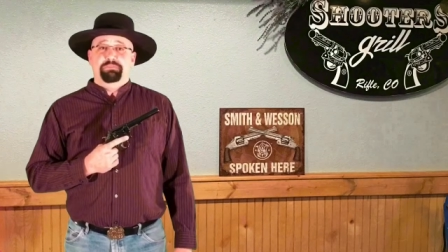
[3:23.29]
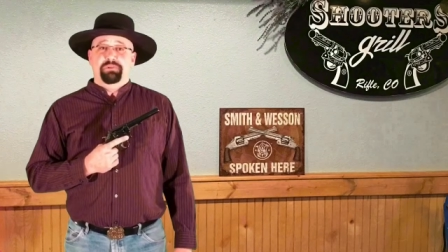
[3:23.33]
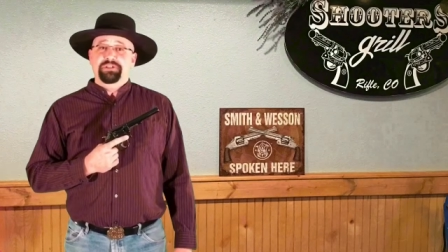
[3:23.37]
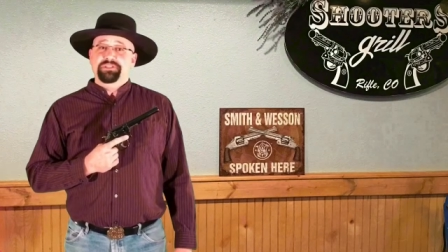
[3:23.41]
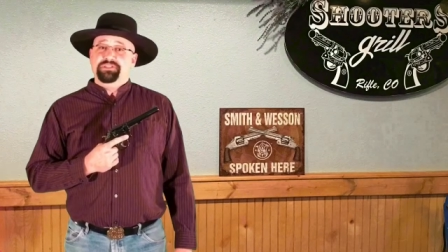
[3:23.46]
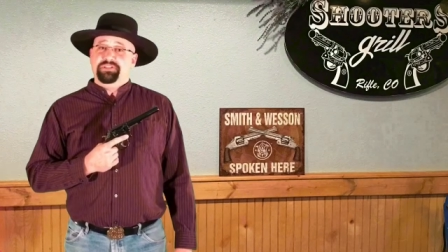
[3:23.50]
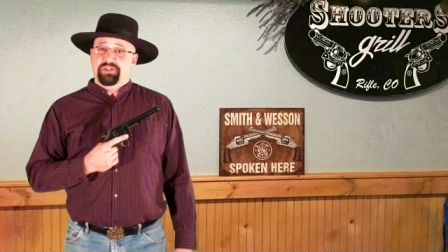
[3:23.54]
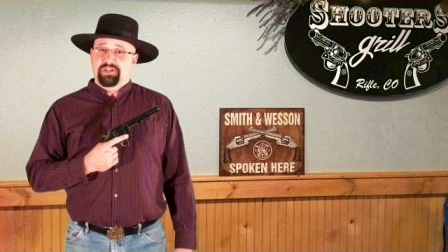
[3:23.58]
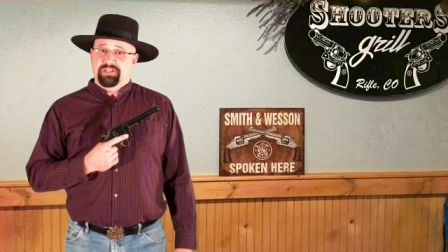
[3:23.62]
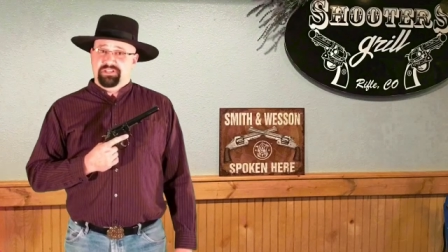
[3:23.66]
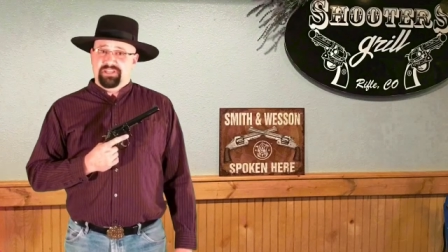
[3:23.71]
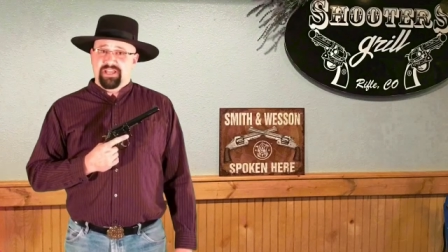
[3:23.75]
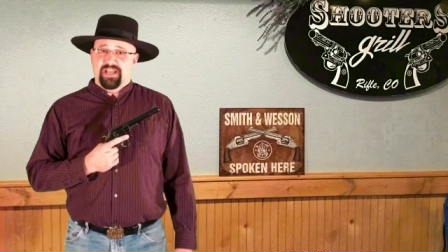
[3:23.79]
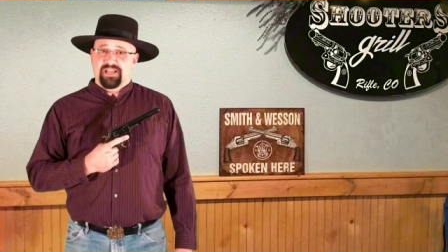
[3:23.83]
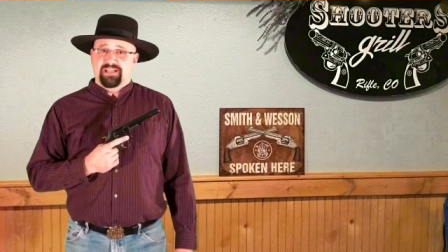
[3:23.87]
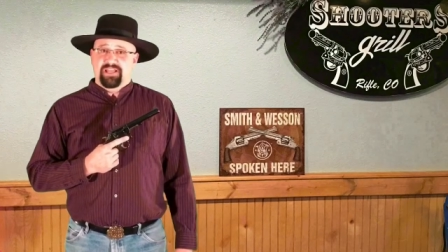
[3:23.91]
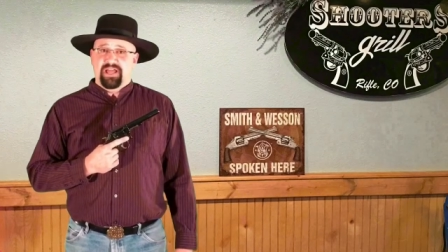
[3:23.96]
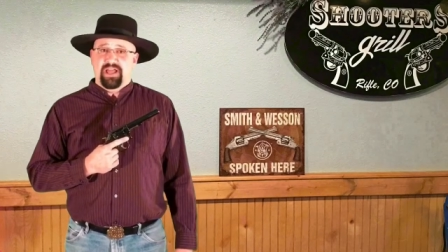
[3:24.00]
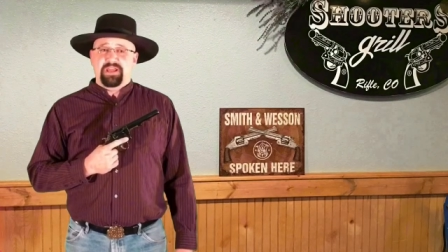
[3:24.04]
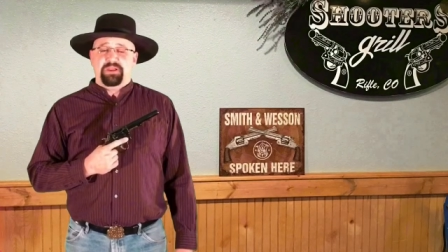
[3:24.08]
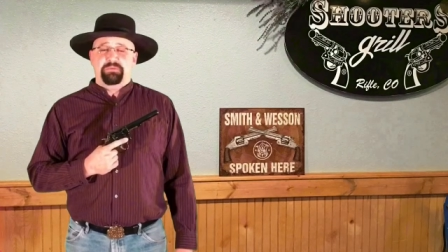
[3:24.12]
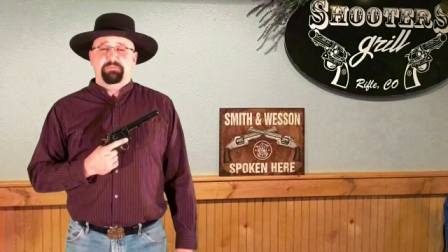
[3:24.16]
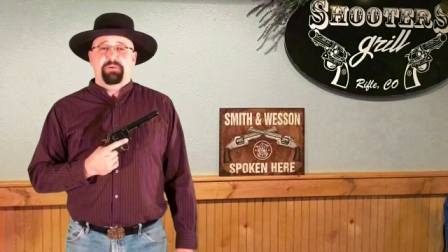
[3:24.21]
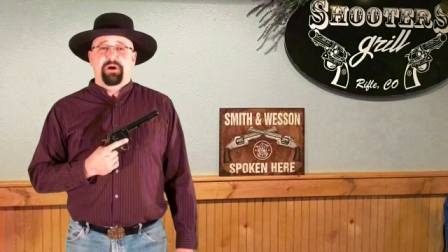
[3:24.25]
please click that
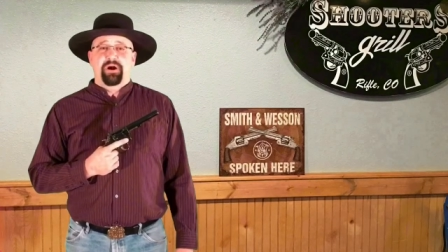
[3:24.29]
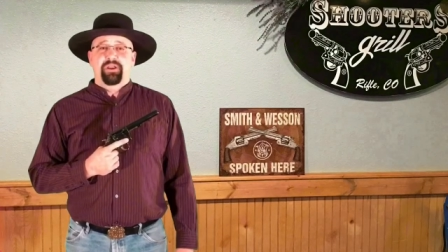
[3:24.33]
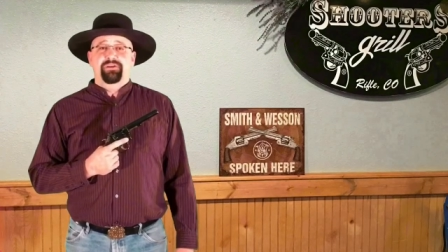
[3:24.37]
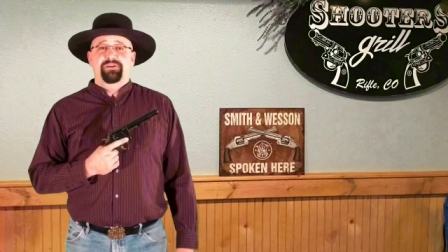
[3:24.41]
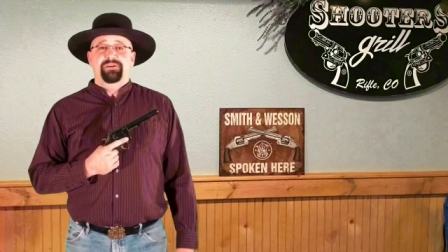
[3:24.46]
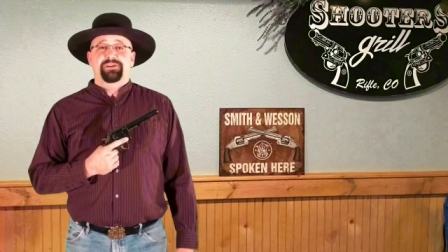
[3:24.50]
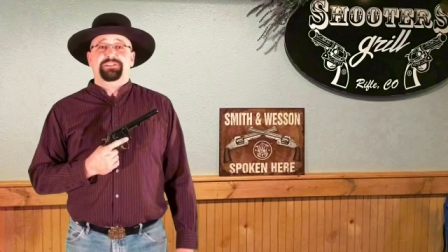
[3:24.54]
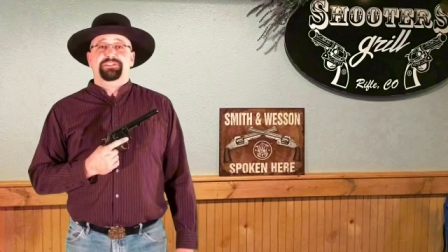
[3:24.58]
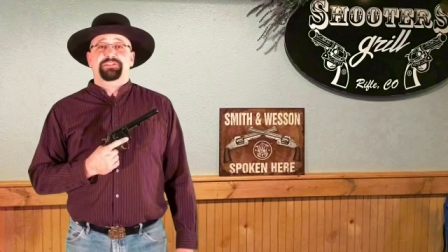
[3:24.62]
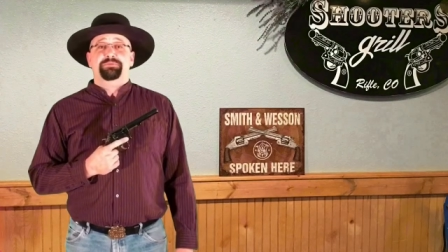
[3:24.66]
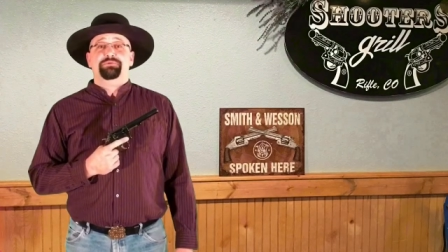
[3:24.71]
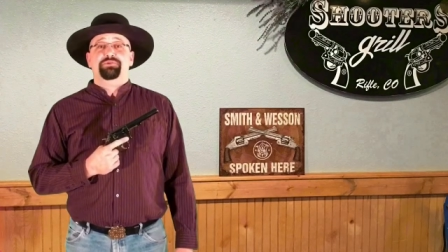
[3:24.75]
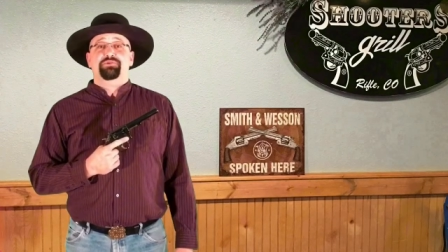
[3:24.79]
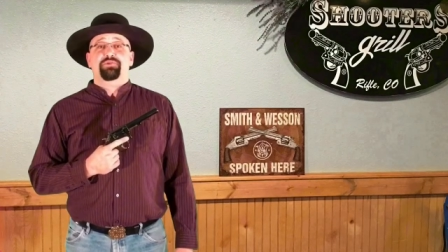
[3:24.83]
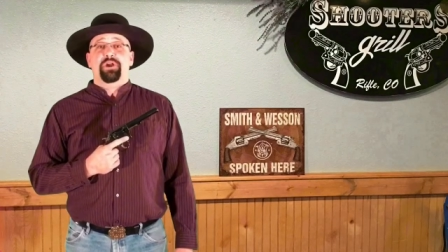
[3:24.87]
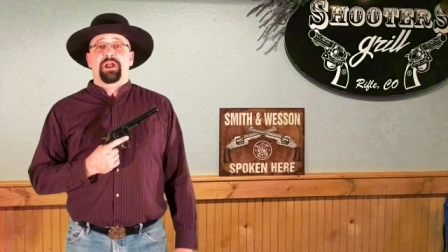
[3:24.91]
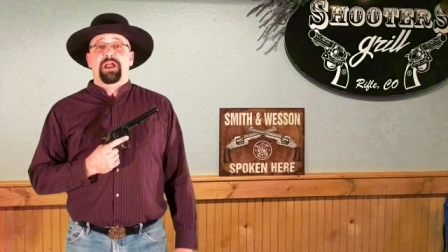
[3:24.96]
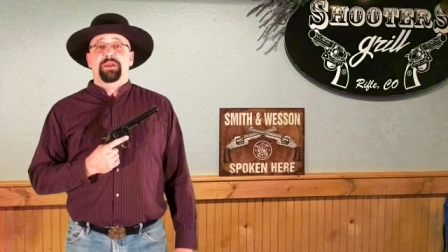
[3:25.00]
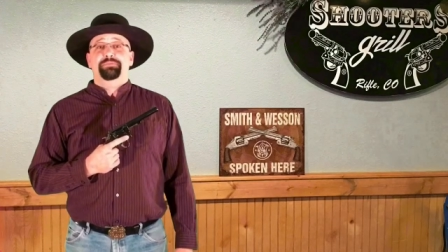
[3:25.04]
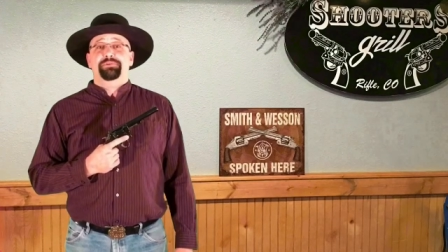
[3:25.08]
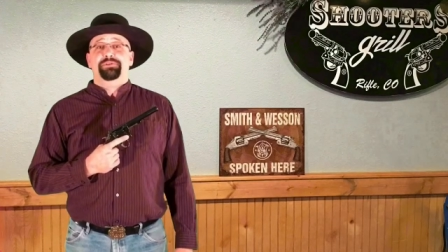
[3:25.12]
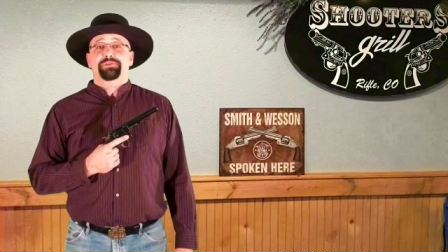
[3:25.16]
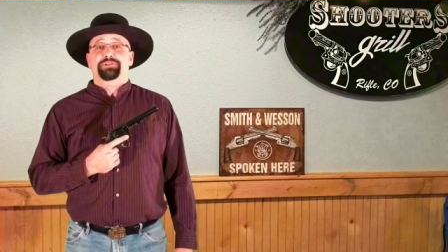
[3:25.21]
like button and subscribe